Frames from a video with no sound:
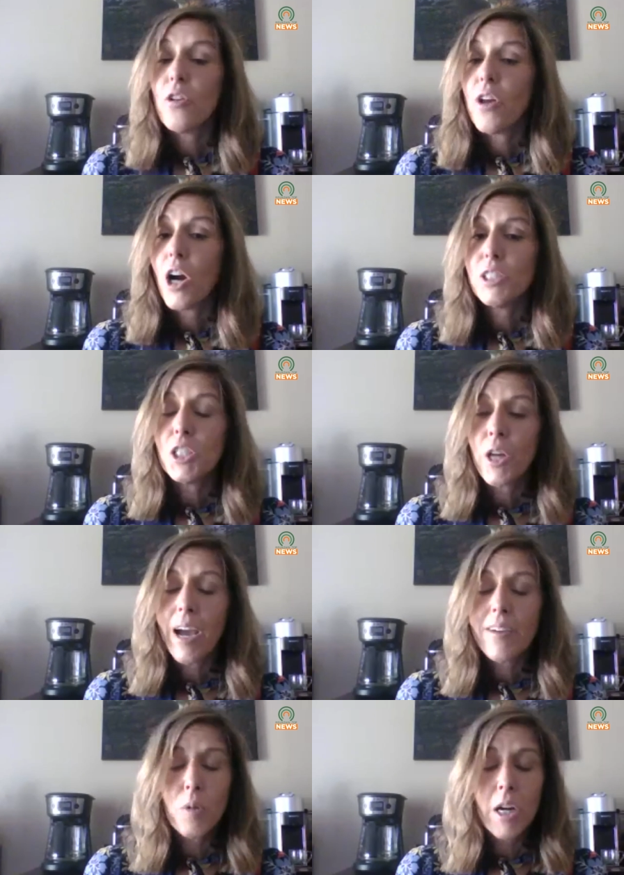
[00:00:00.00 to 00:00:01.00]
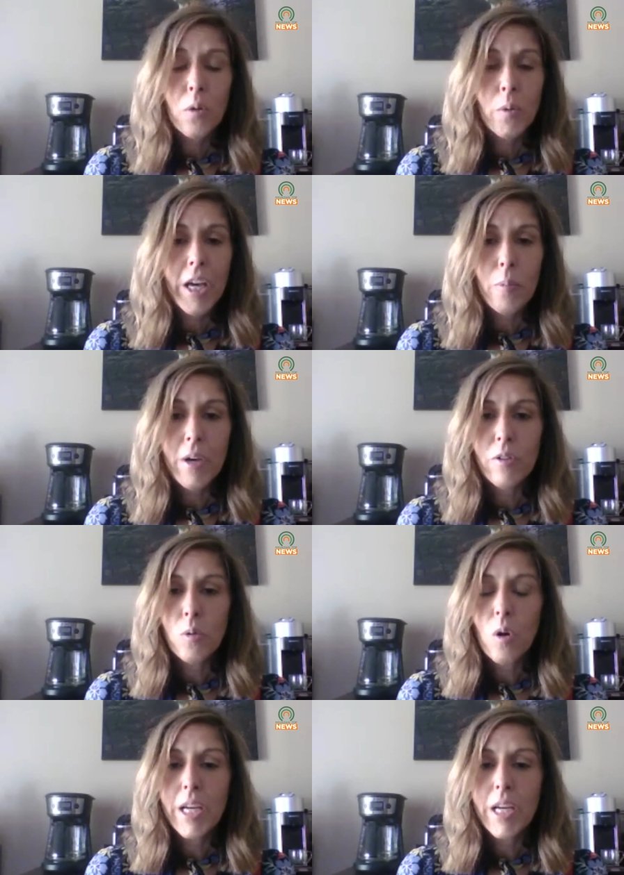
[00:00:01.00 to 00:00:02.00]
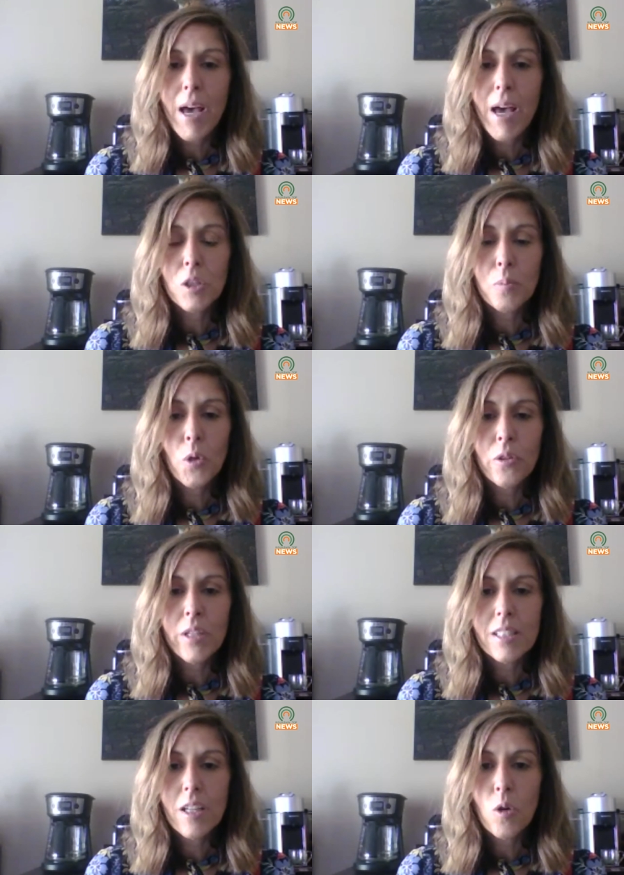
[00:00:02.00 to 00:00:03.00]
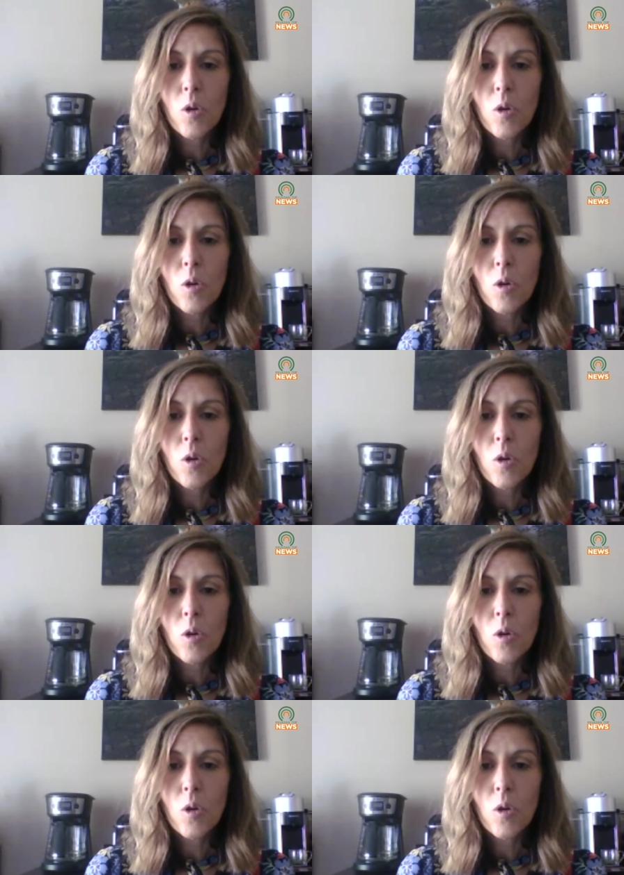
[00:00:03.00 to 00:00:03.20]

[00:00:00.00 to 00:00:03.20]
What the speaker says: the Arts and Crafts Market, we hope everyone will come out and support these local